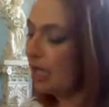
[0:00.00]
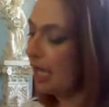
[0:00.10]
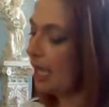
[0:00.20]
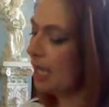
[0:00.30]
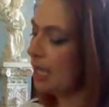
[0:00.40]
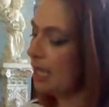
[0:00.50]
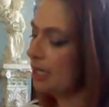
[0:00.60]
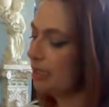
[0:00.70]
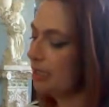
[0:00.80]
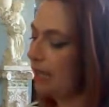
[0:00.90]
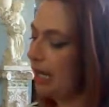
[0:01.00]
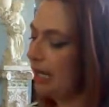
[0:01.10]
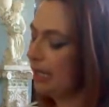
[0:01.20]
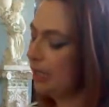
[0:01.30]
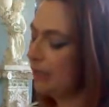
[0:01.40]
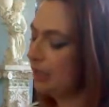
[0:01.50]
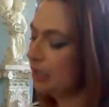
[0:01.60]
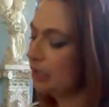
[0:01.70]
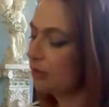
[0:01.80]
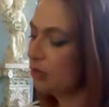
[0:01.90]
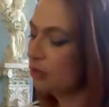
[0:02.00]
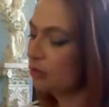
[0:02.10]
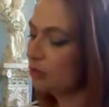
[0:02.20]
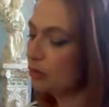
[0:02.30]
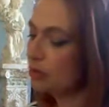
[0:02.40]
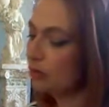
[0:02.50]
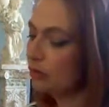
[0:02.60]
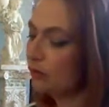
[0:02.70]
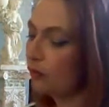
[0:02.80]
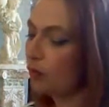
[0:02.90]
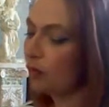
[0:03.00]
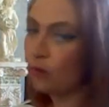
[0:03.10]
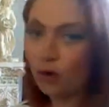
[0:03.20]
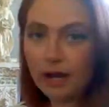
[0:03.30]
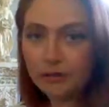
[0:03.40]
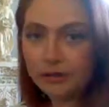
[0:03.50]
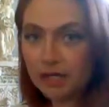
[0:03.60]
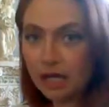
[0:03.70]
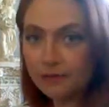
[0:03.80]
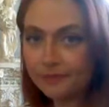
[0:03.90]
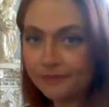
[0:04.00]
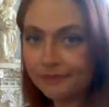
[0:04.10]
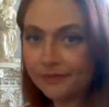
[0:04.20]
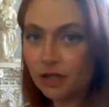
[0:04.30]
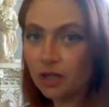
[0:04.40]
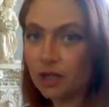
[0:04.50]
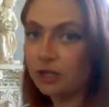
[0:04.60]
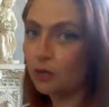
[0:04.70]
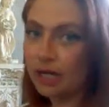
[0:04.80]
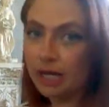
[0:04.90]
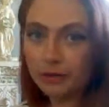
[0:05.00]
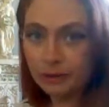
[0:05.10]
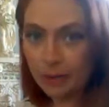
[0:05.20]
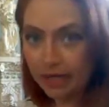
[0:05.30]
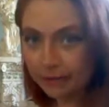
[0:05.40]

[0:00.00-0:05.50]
and I am in commute for 4 hours a day, so that's 20 hours a week,